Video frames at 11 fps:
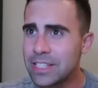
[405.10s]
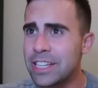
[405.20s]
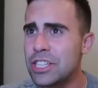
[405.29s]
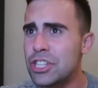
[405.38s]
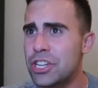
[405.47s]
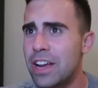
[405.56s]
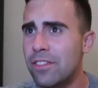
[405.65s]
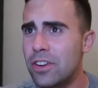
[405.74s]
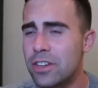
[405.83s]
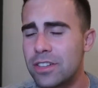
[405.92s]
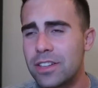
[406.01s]
Tyson
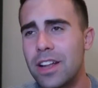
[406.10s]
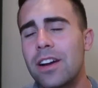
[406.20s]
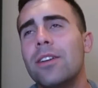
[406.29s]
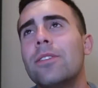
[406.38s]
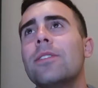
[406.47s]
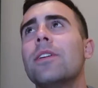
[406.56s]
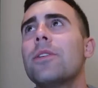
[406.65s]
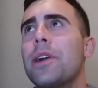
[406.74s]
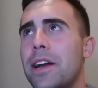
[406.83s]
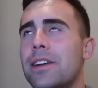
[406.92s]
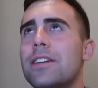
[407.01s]
Chandler? No.
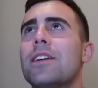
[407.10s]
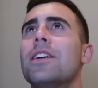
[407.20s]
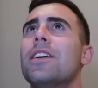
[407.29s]
Okay.